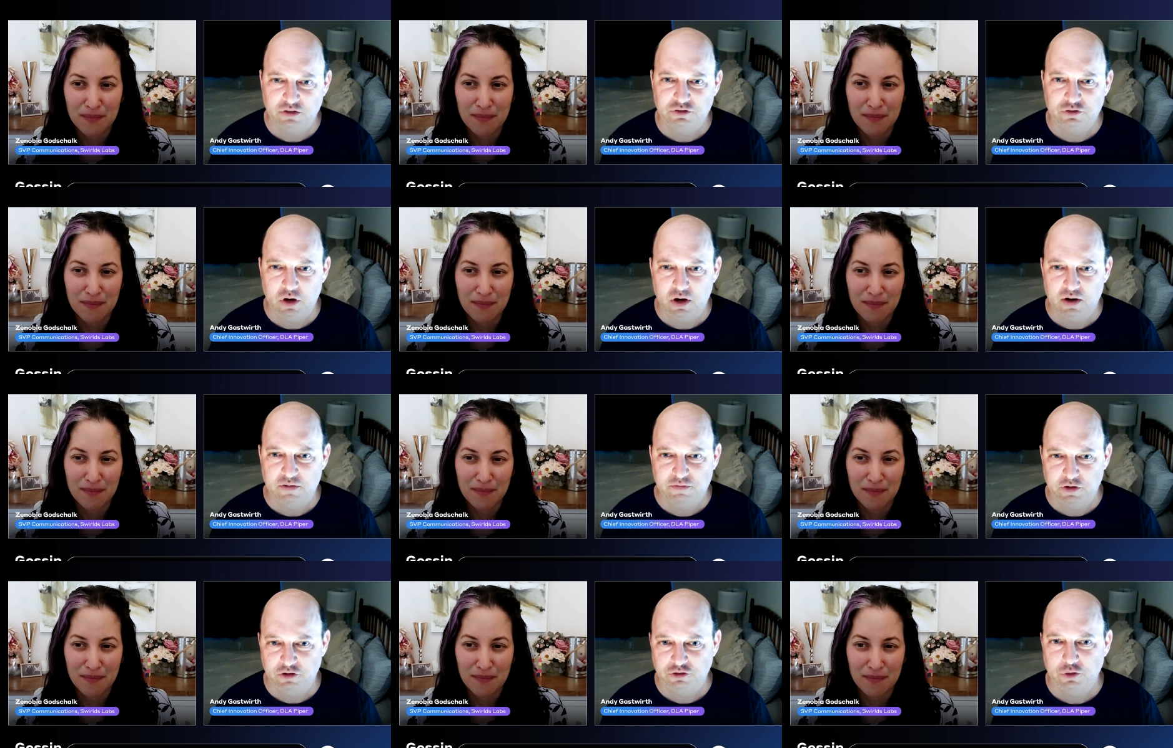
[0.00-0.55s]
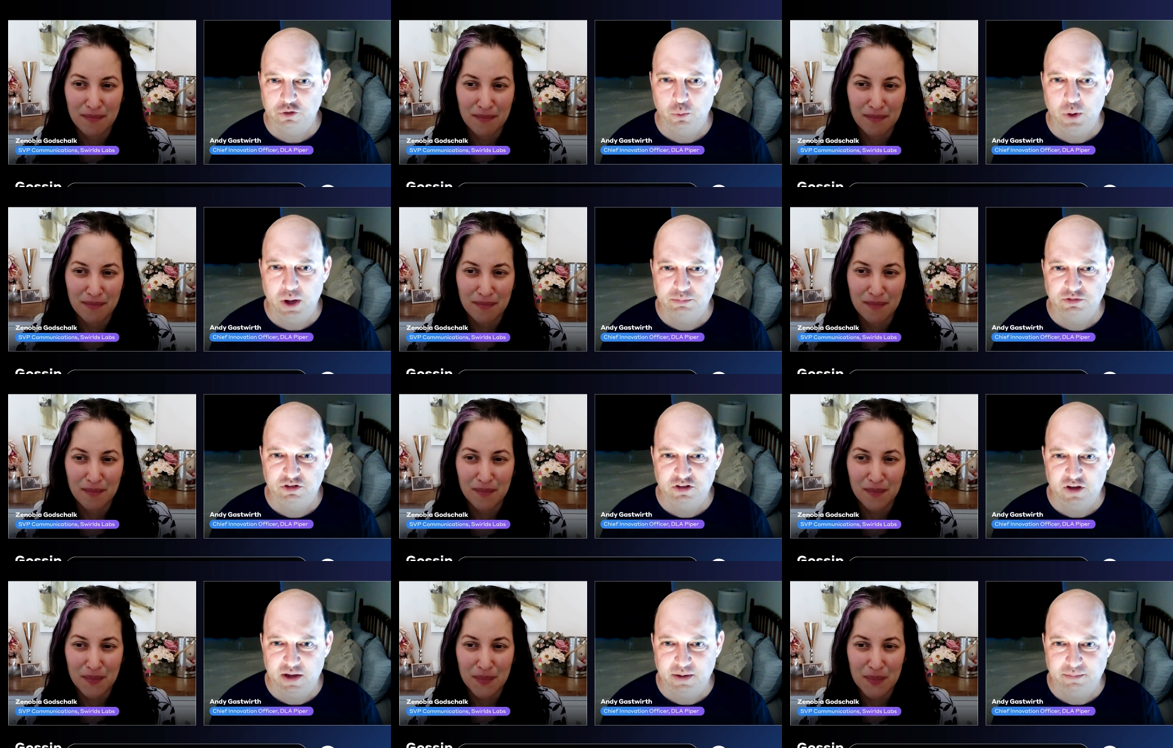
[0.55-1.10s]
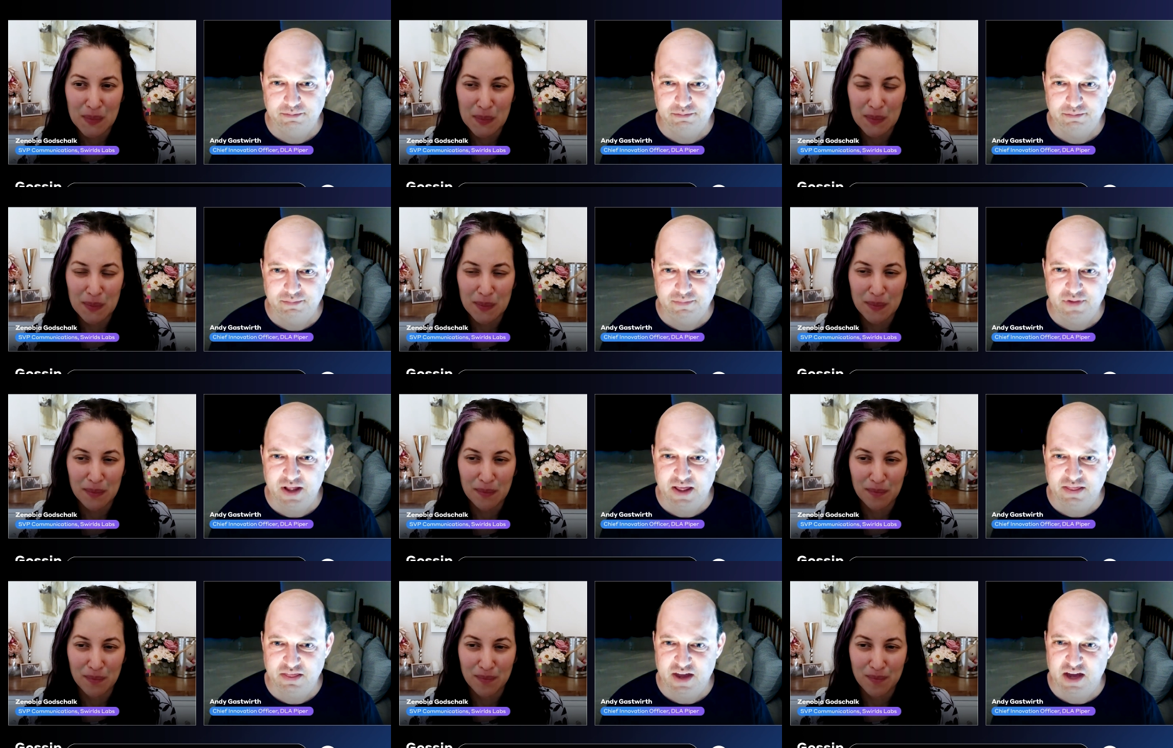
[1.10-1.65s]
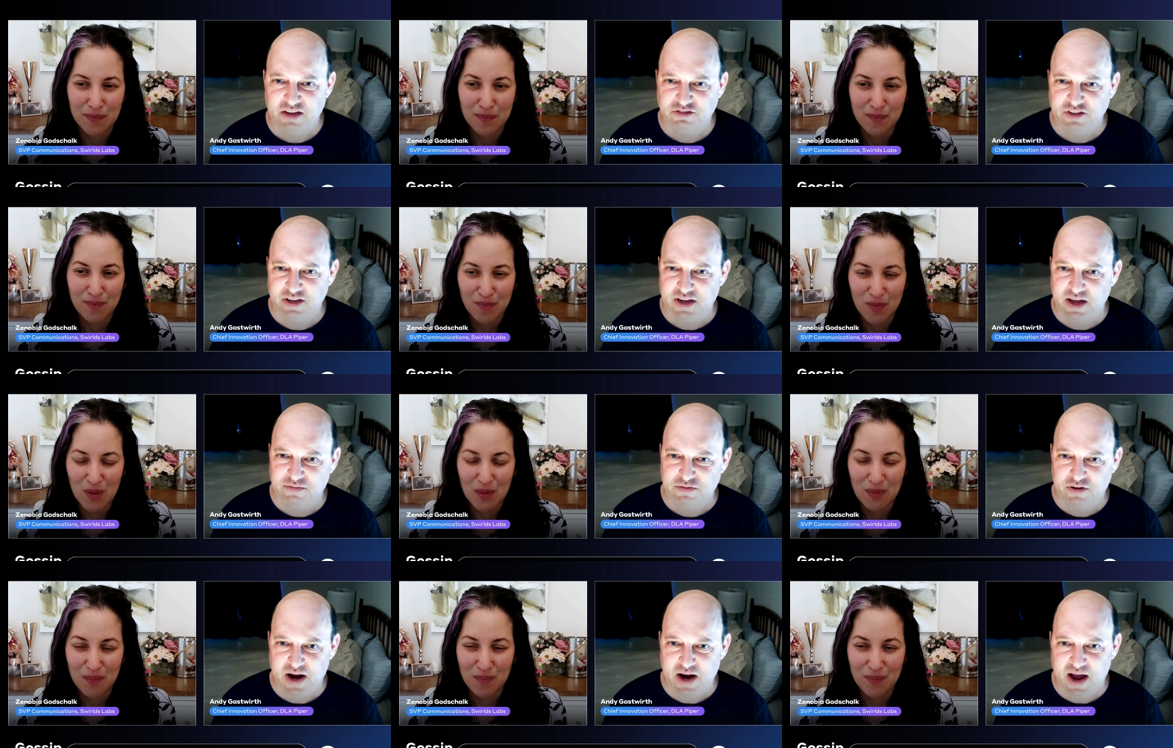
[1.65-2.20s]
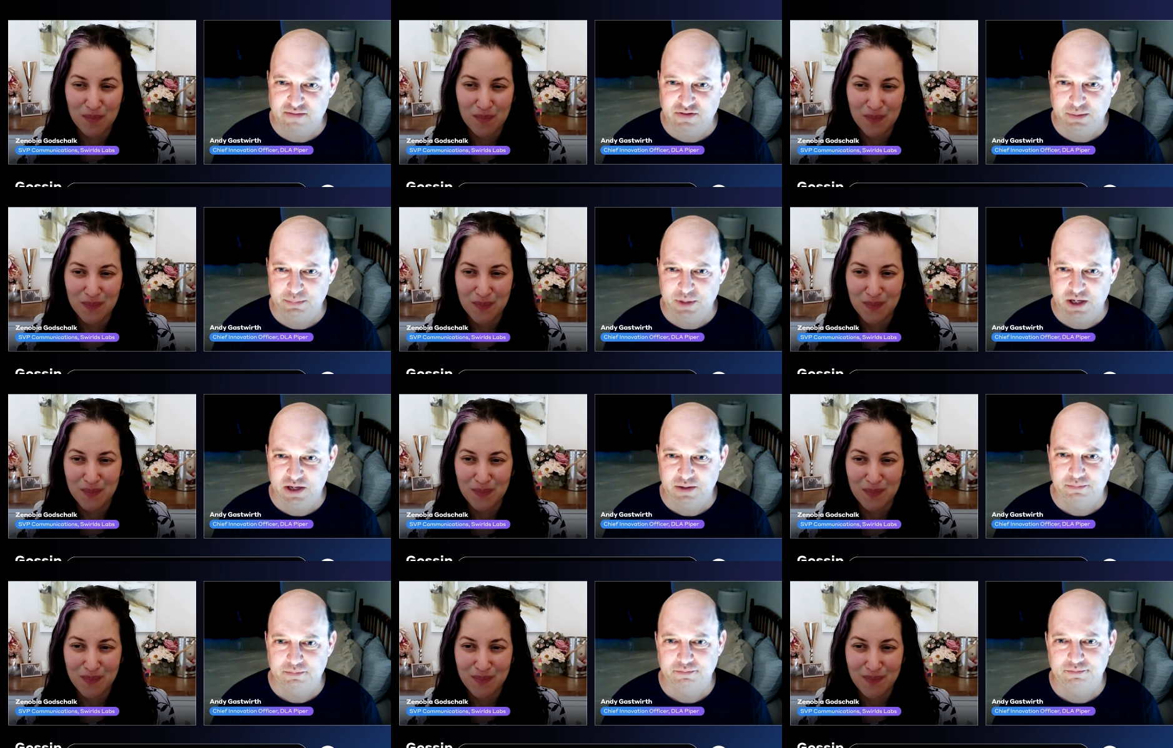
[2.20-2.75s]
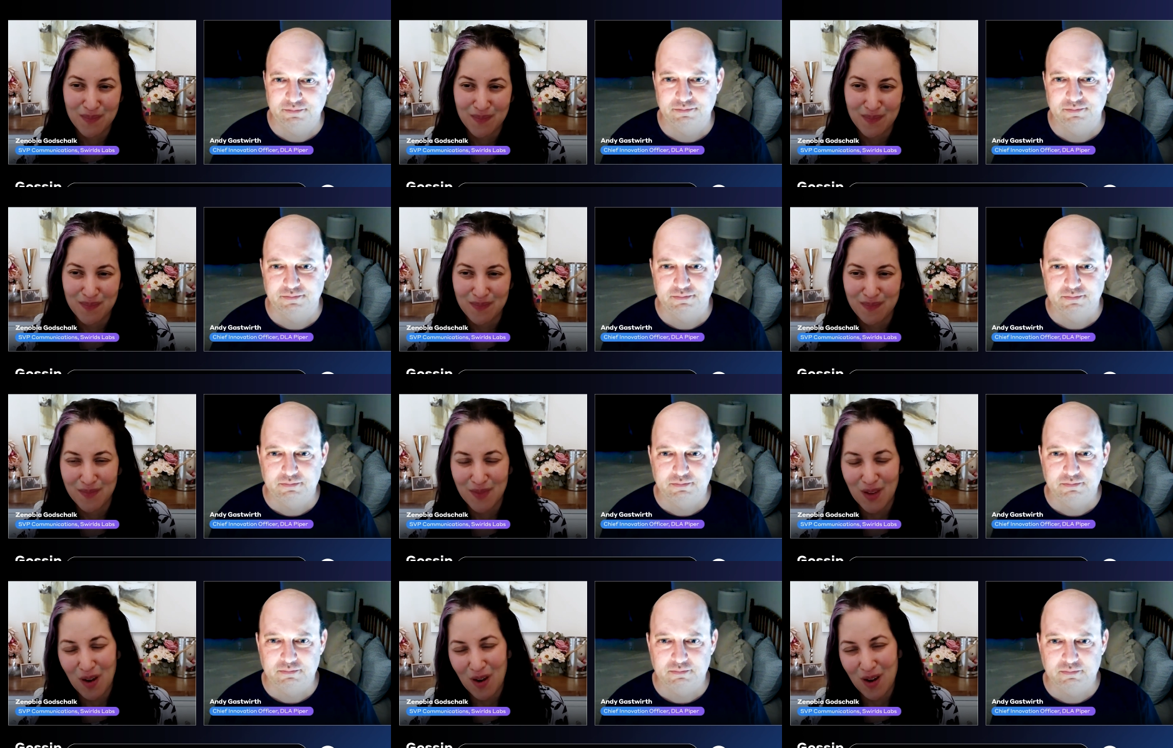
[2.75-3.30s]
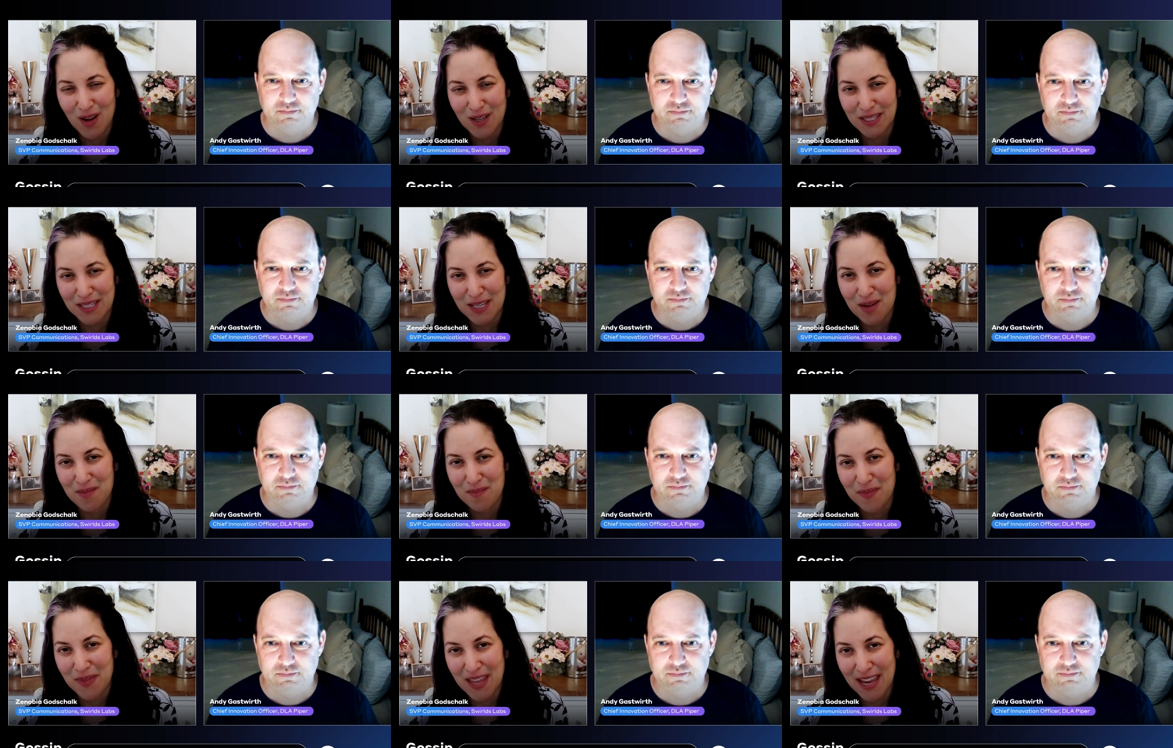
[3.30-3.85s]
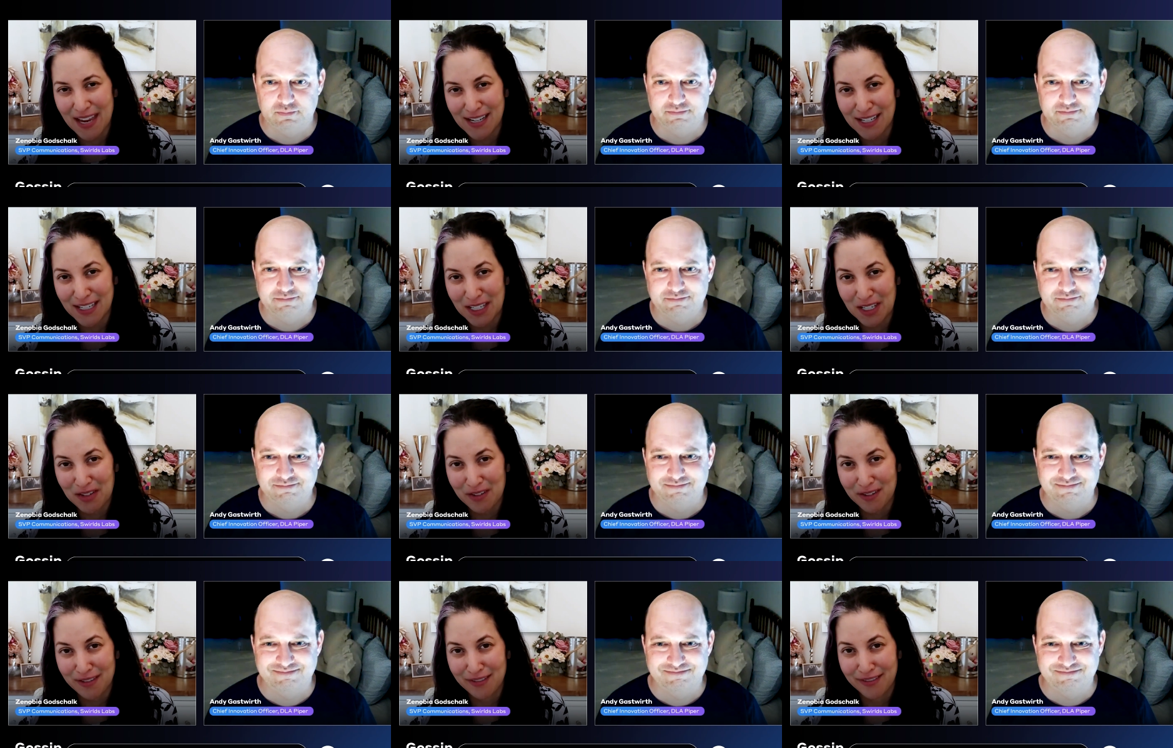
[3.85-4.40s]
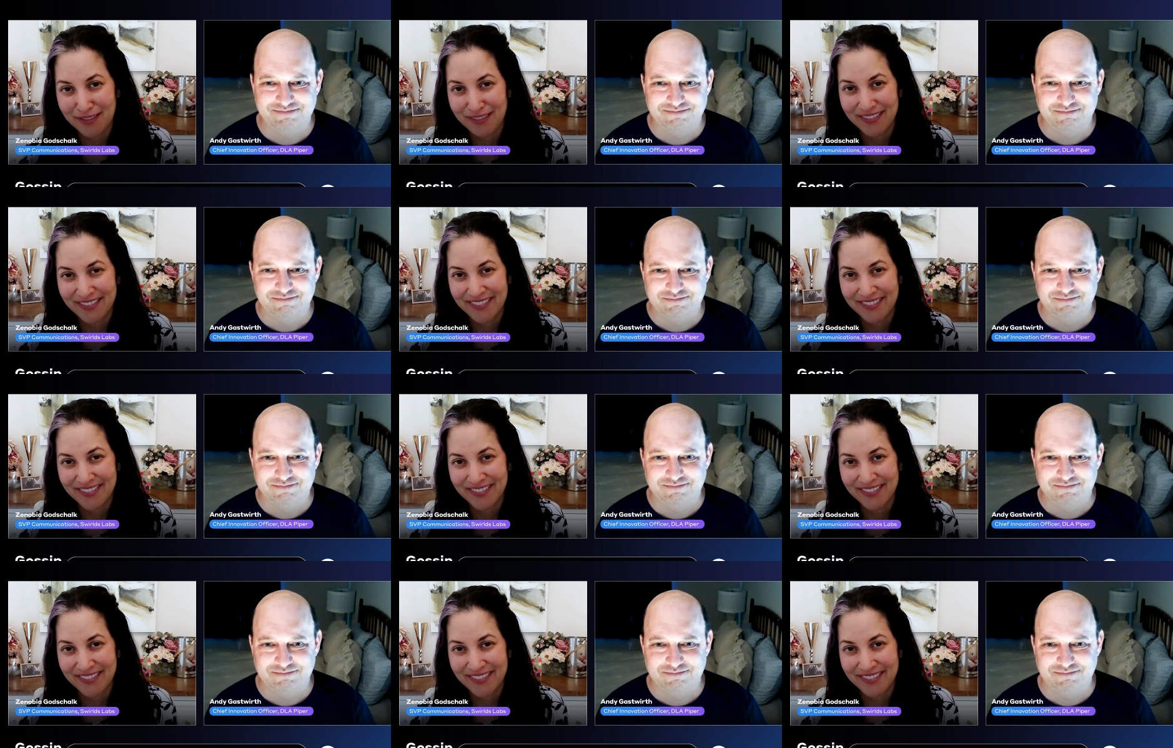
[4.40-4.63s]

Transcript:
Speaker 1: is our official website. And thanks again for having me.
Speaker 2: Awesome. Thank you.